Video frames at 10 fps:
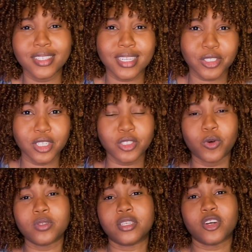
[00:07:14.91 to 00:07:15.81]
It's
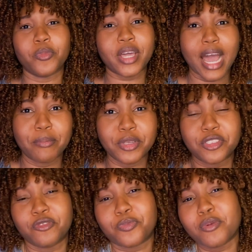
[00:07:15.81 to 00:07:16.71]
called Atomic
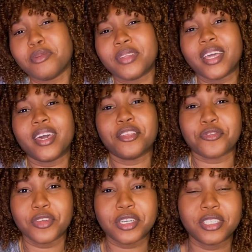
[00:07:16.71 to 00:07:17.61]
Habits. You've probably heard
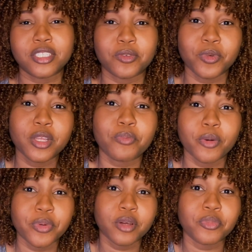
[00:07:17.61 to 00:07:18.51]
of it because it's a really
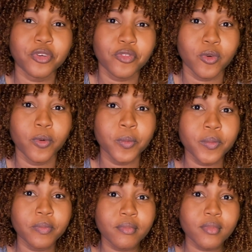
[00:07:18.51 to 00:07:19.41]
popular book for
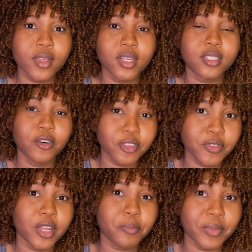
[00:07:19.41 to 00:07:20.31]

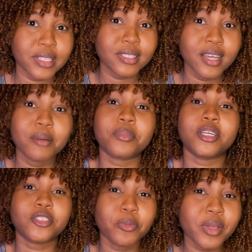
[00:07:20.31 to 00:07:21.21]
self-development. But
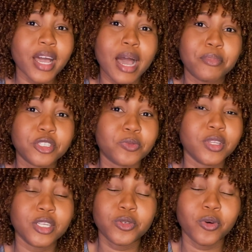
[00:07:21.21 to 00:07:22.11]
Atomic Habits
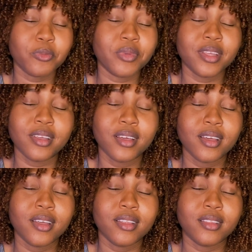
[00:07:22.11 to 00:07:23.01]
really taught me
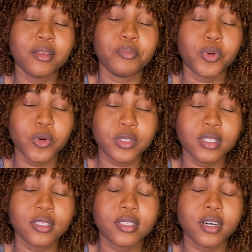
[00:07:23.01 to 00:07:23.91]
the
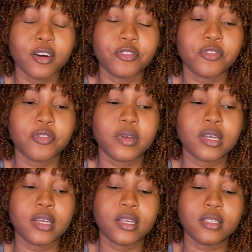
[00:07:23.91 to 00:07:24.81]
importance of
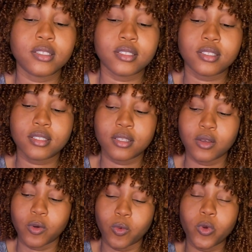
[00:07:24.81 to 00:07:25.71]
just
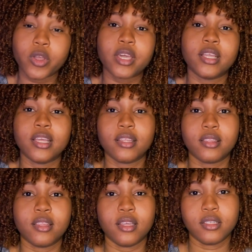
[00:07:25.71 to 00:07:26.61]
working at
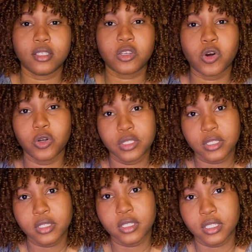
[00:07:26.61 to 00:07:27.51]
things
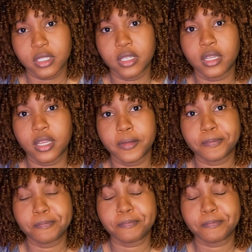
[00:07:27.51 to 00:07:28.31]
consistently.